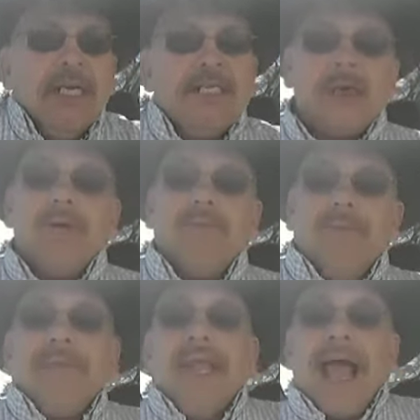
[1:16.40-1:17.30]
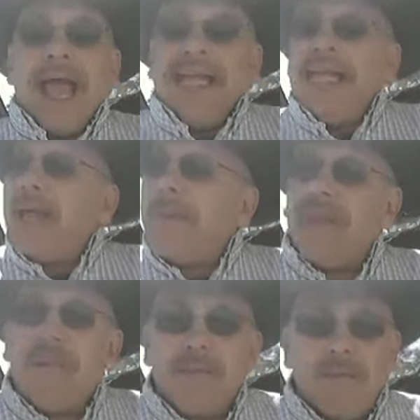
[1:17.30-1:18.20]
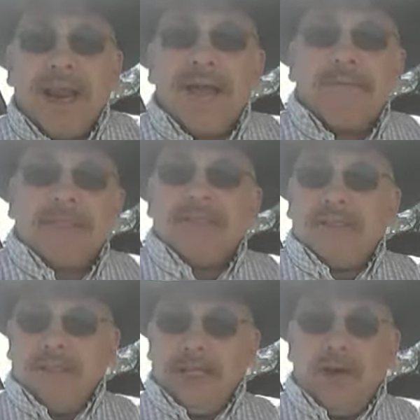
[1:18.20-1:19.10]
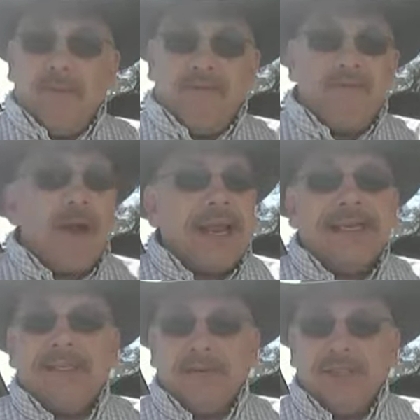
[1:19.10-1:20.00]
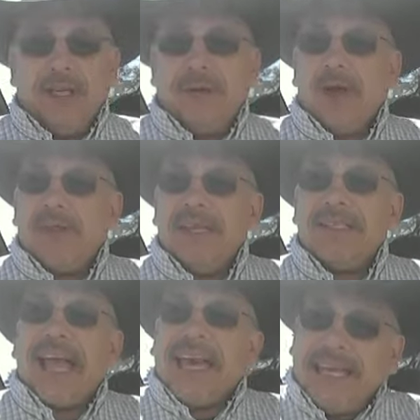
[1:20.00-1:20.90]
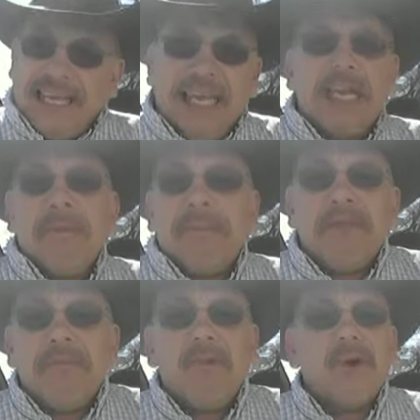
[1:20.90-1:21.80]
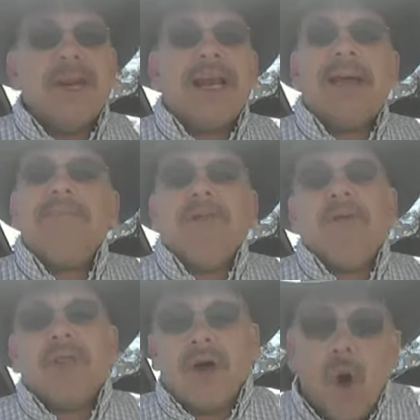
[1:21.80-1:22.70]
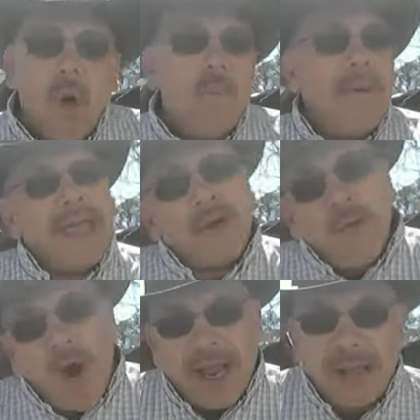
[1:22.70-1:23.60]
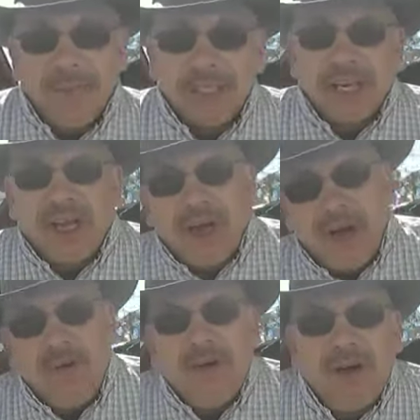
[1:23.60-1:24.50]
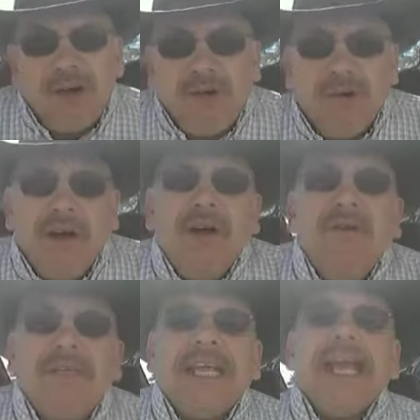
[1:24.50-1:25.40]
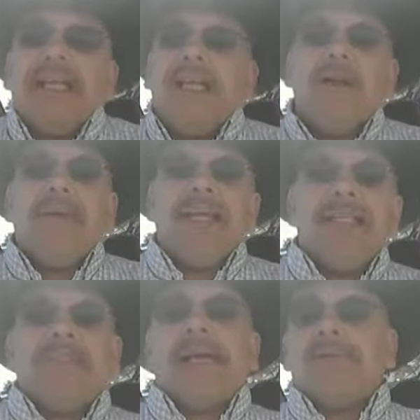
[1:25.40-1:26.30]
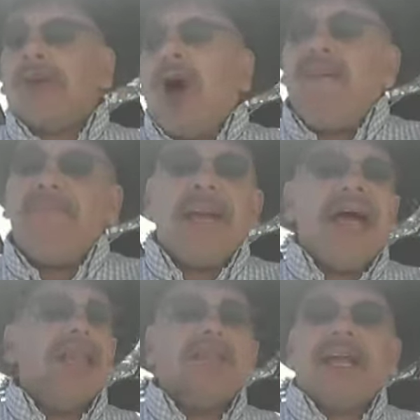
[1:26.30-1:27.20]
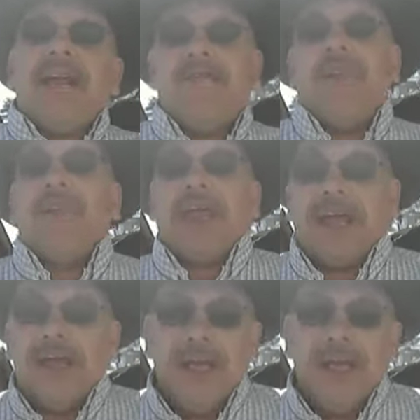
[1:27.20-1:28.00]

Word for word: So I get up in the, when I was you know, before I was doing all this, I'd get up in the morning I'm doing the old man walk. I'm just, oh, oh, oh, taking little bitty steps, off balance, everything.